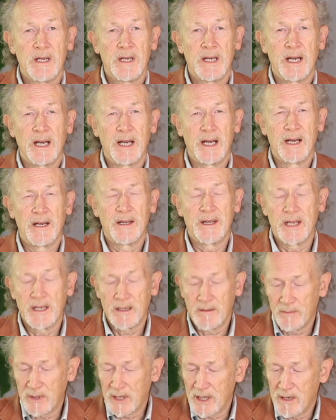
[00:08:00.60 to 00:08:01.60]
They
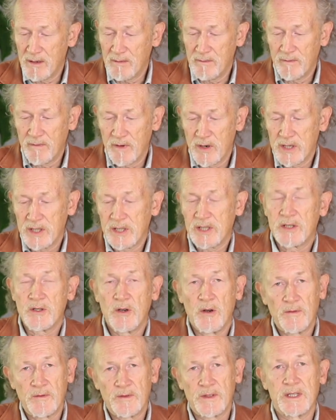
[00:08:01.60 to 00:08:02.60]
can become very
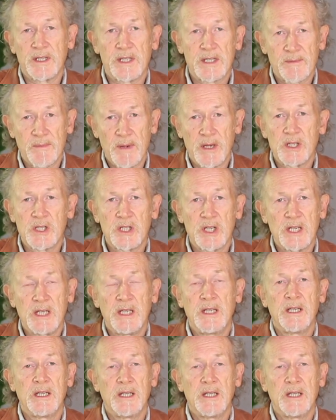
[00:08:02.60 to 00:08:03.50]
soft and spongy.